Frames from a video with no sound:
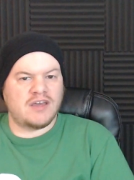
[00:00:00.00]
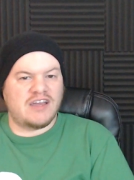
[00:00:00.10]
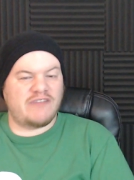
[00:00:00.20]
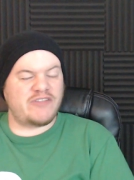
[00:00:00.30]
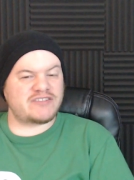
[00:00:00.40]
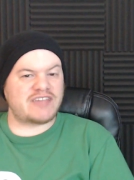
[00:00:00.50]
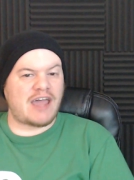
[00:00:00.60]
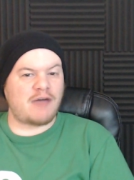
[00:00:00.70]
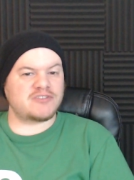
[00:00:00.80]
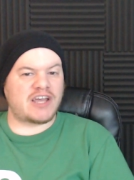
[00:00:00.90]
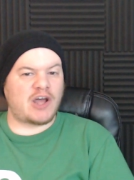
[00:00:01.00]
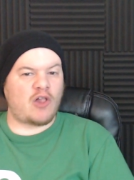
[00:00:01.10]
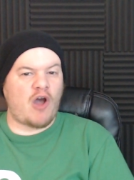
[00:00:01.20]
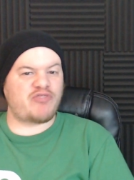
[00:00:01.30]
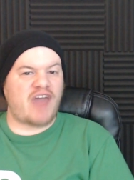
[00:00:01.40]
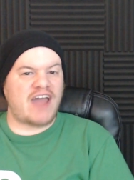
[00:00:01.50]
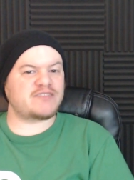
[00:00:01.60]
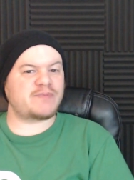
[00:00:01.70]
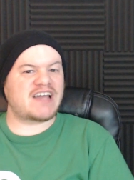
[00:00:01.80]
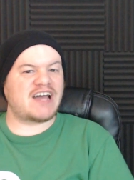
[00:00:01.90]
If this sounds like a lot,
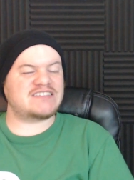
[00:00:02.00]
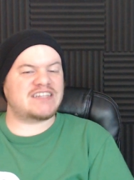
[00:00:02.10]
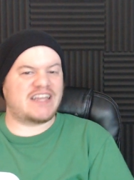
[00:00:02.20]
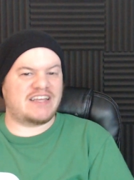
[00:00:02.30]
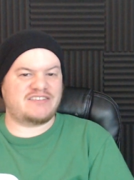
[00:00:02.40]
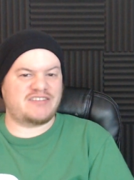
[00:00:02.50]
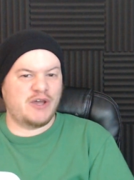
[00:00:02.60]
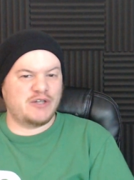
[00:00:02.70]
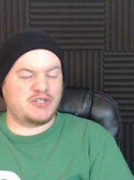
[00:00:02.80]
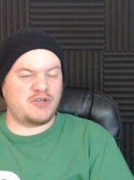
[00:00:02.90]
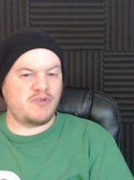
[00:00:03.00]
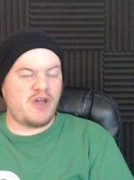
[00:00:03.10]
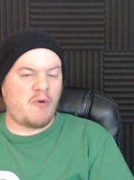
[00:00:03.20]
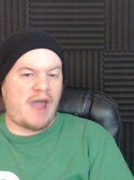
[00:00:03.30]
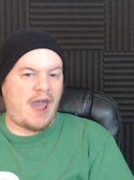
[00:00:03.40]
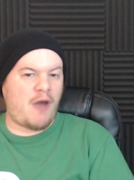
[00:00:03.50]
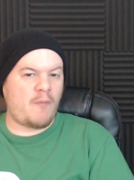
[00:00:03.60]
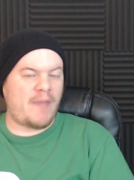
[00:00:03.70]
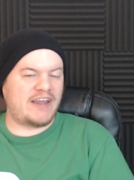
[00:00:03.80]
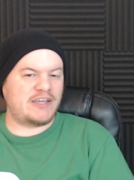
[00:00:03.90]
that's because it is. Do you know
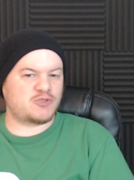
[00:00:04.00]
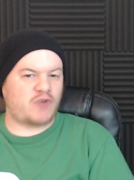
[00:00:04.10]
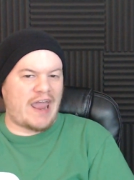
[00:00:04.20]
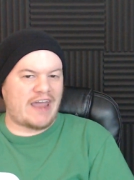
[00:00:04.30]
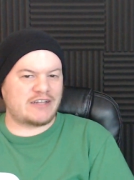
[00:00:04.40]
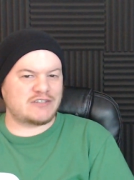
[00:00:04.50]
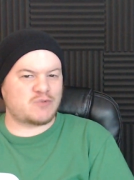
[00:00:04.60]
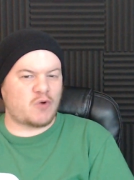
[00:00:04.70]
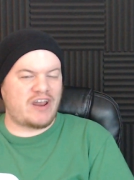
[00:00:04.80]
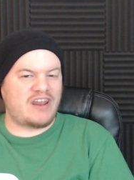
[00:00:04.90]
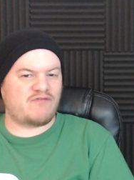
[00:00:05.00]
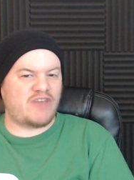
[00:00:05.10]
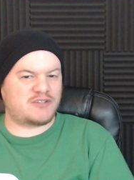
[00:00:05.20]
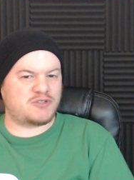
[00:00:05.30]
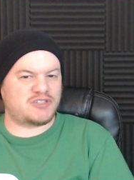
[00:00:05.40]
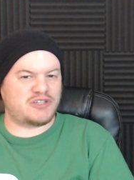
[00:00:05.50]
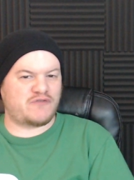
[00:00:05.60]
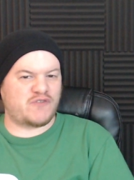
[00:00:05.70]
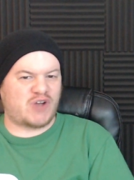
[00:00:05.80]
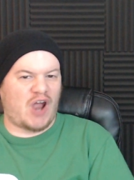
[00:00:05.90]
how many dragons were in Adventures in the
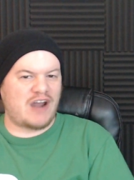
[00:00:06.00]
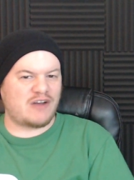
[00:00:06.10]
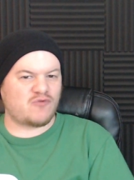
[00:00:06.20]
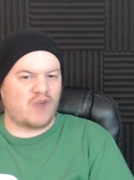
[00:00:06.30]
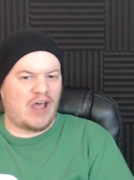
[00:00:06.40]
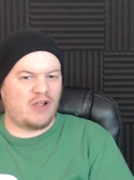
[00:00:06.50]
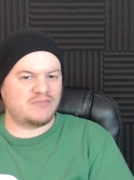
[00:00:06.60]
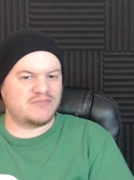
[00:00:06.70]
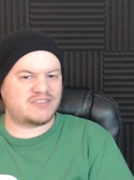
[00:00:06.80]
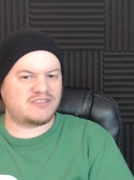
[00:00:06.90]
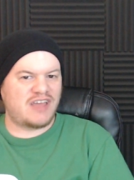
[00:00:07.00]
Forgotten Realms?